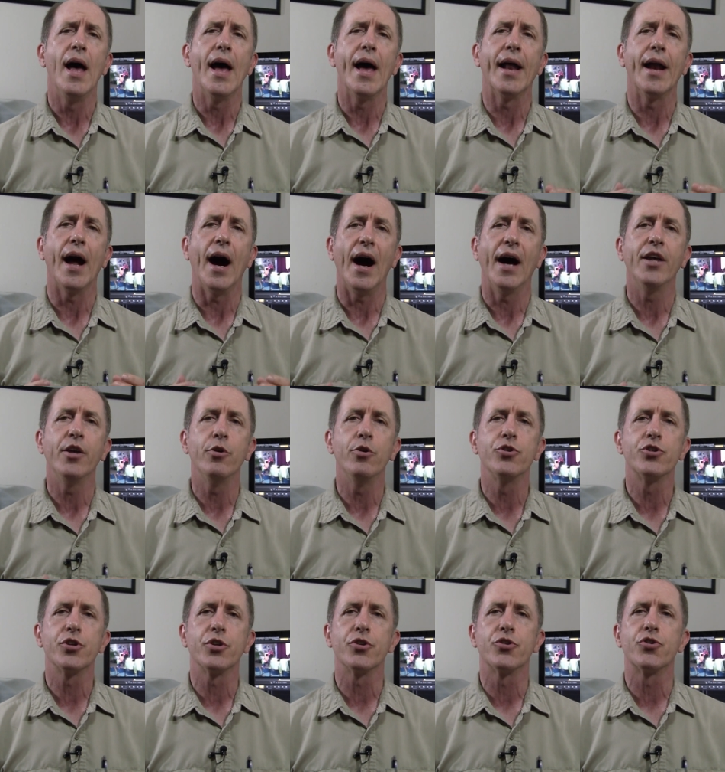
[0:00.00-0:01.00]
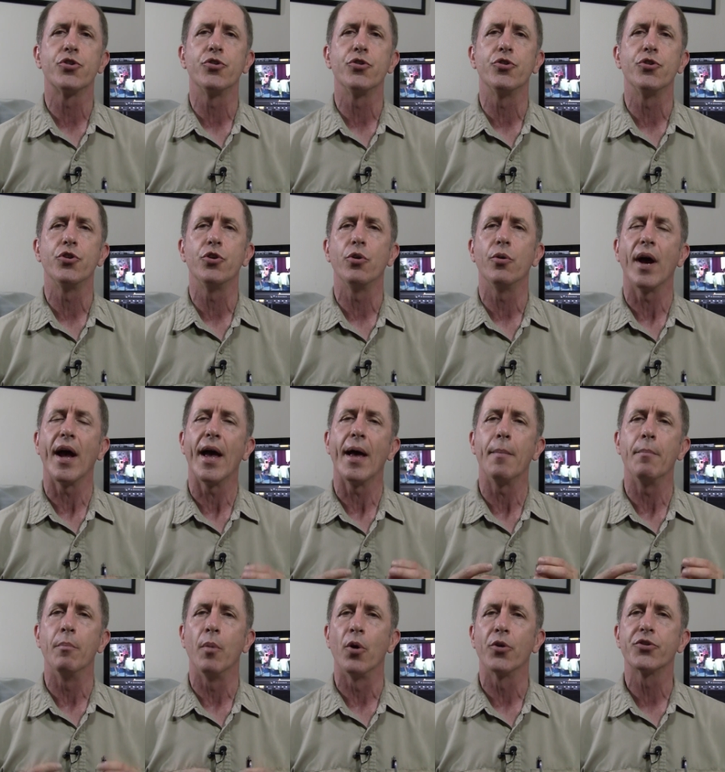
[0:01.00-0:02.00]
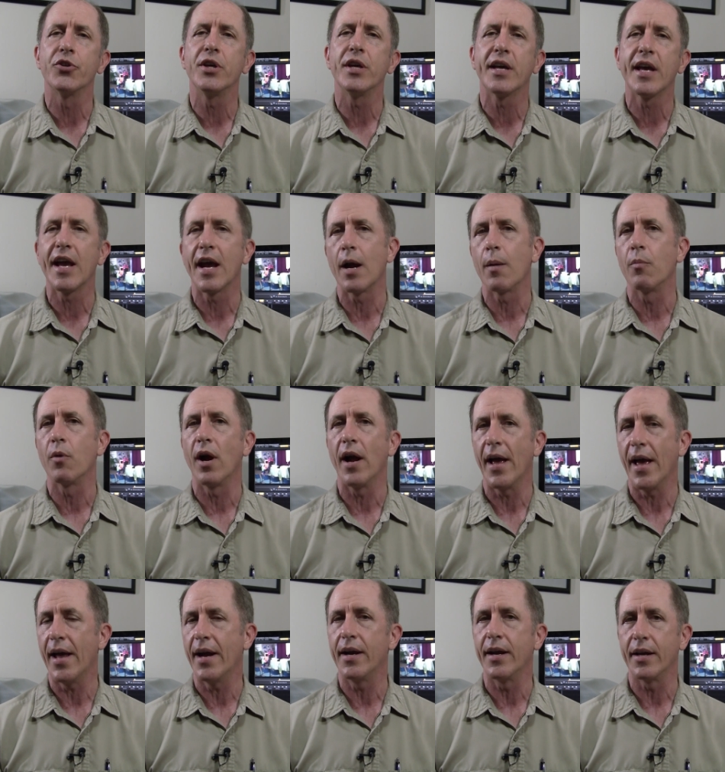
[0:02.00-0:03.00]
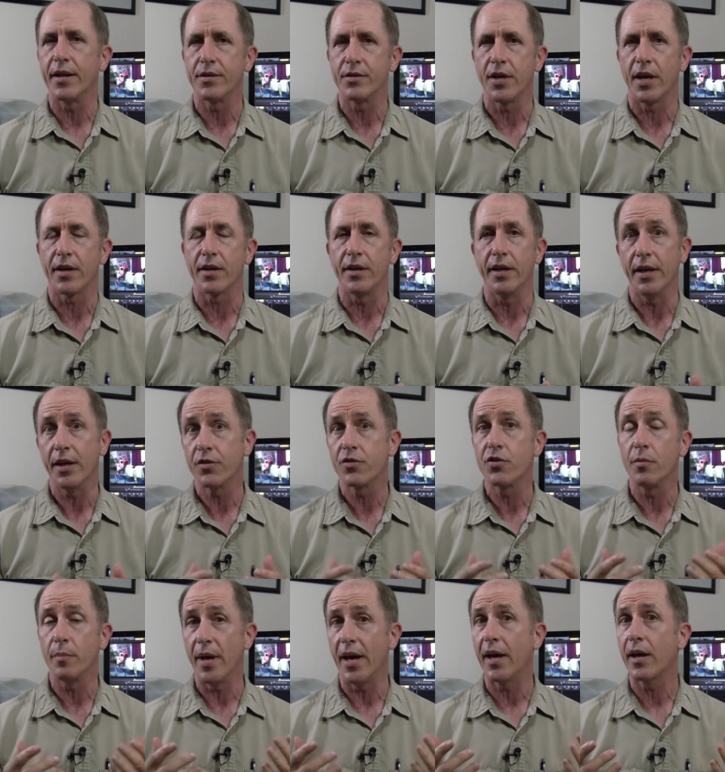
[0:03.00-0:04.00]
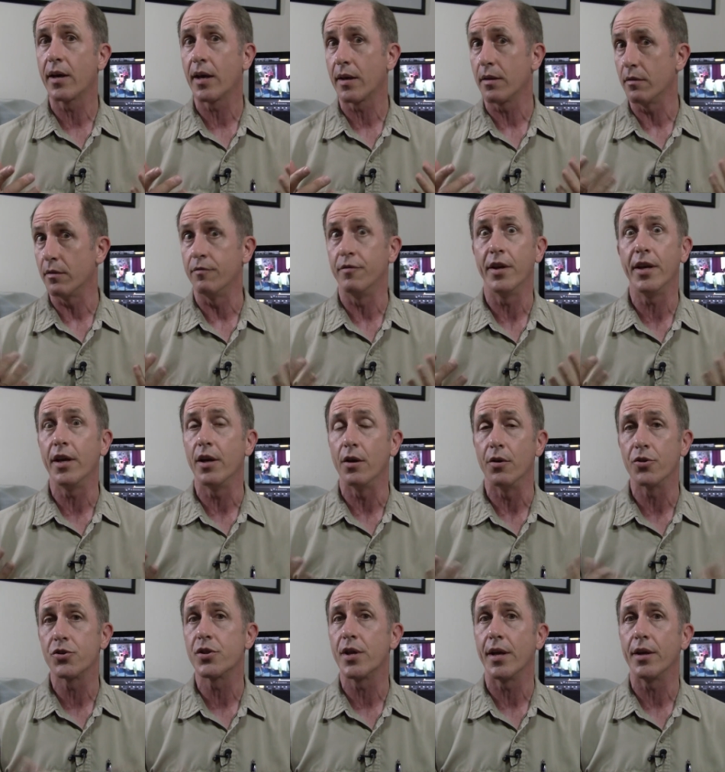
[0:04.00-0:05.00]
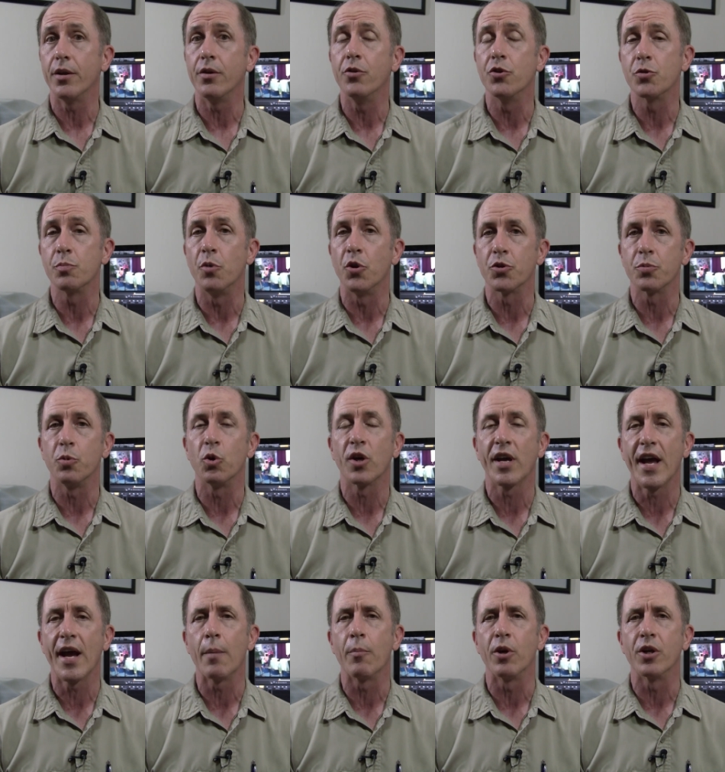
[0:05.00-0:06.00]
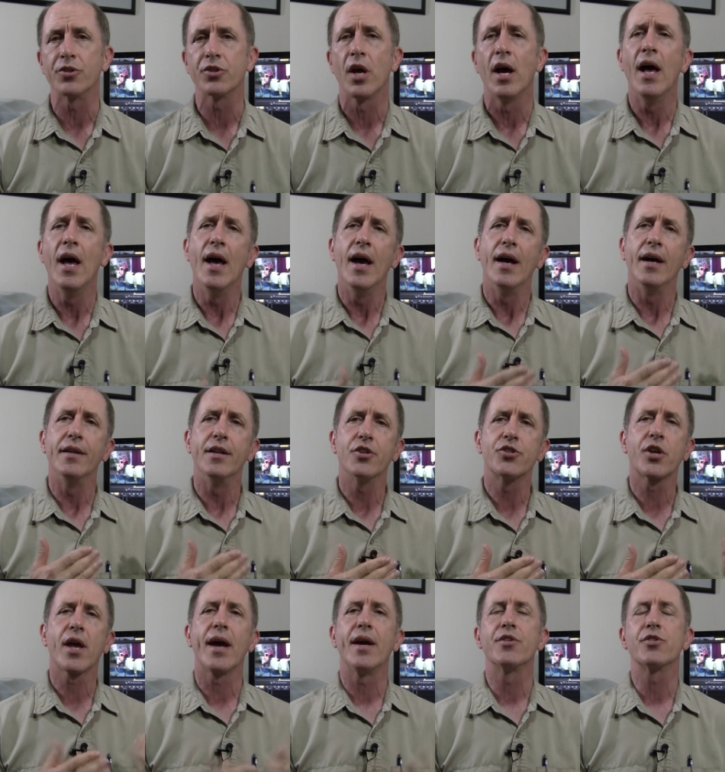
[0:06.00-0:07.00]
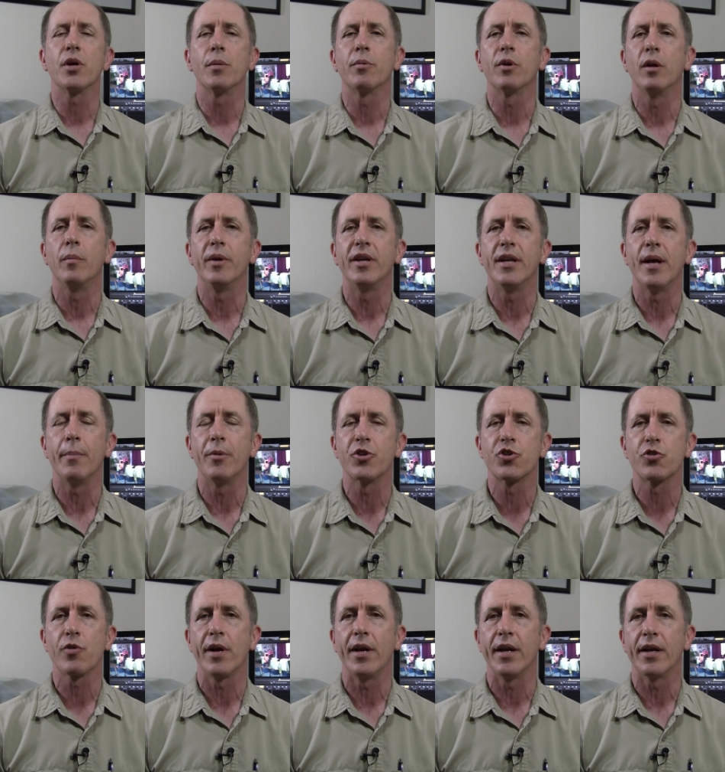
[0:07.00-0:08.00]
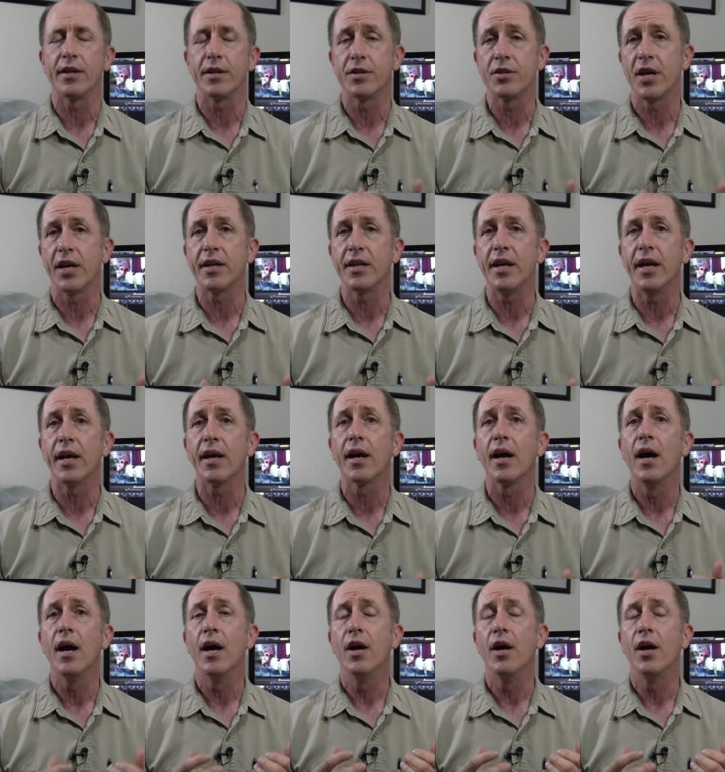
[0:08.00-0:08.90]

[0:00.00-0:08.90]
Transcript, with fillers: and I use it to do a multi-camera editing technique to make videos that use multiple cameras. In this case, I'm going to be demonstrating the technique